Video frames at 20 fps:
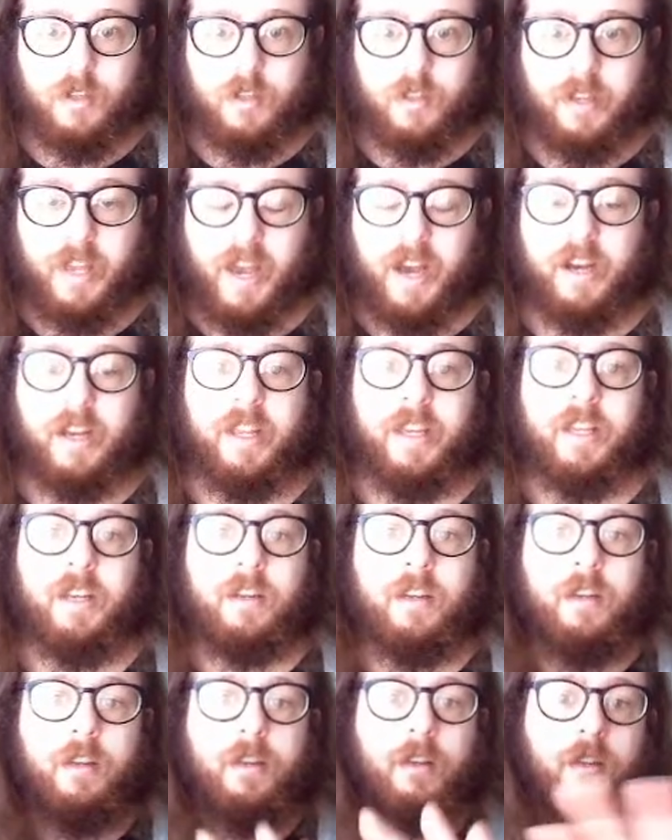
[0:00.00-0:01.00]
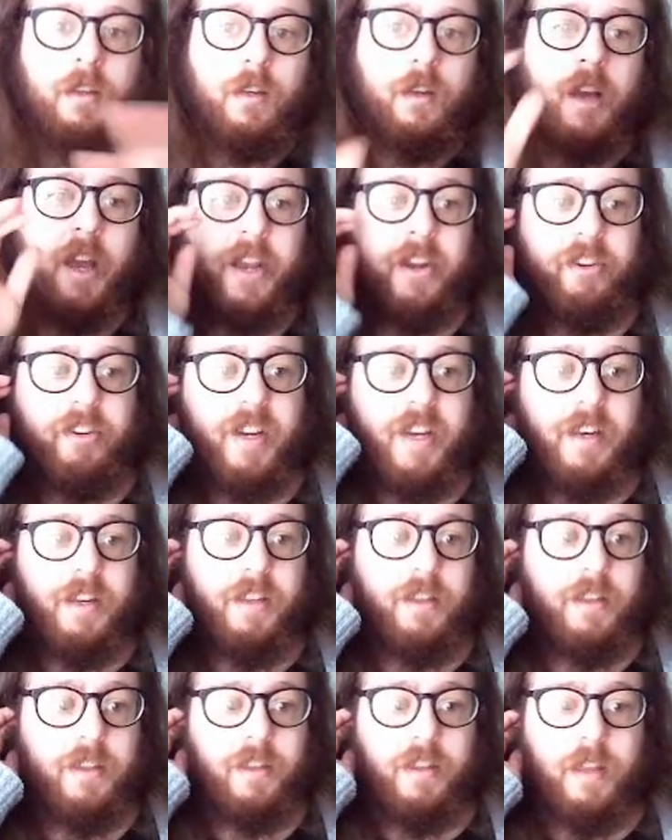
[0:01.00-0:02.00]
yeah, I
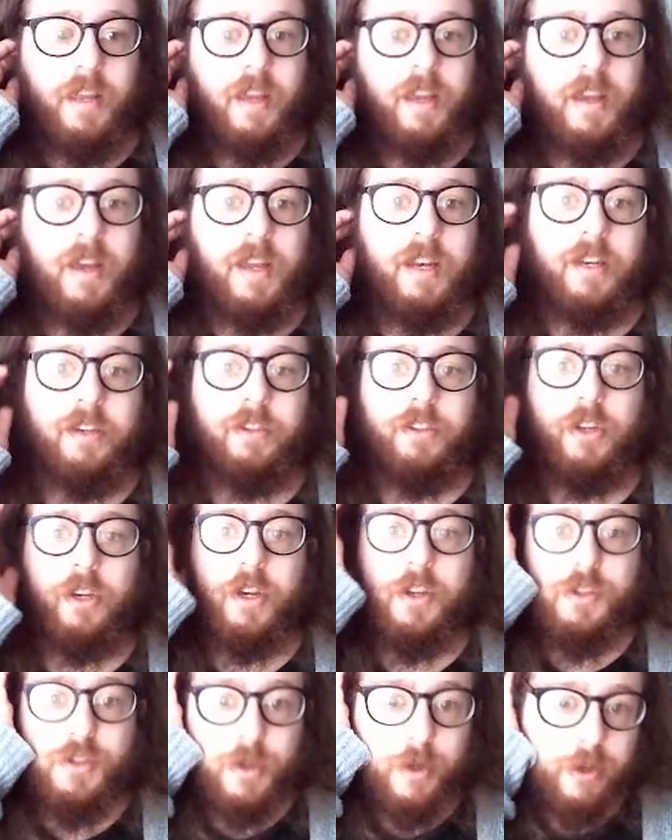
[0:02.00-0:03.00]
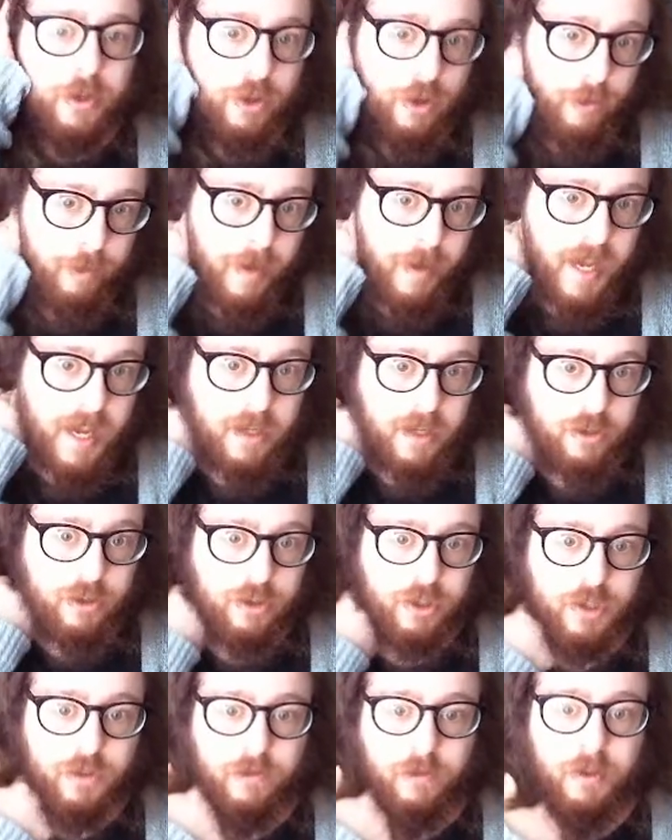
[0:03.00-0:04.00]
created the thing and it took us to a new page
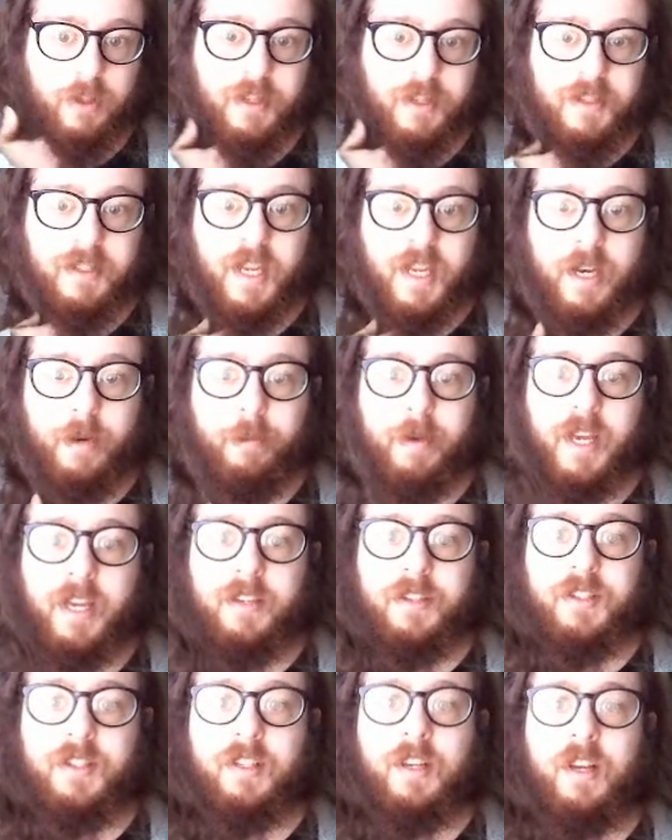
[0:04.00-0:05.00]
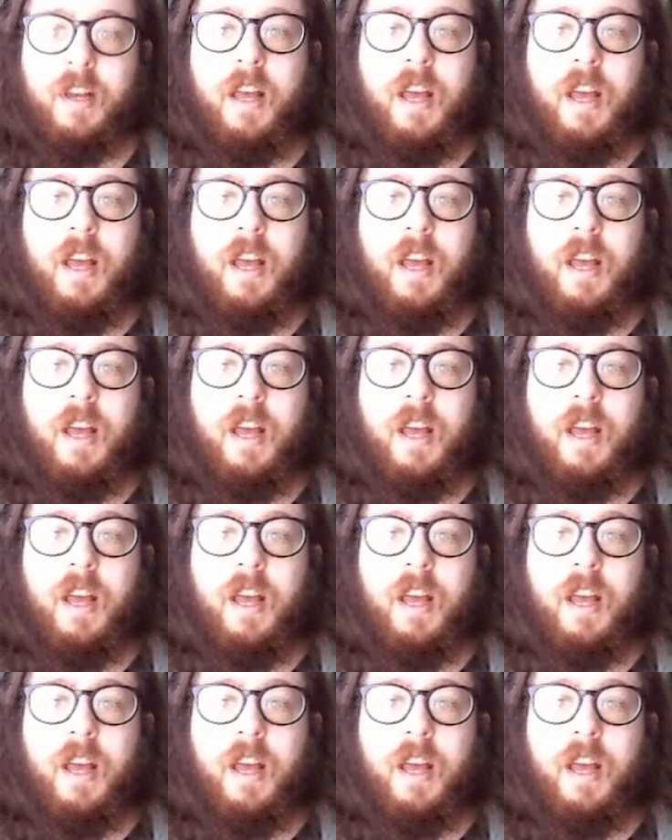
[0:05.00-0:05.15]
just for this database.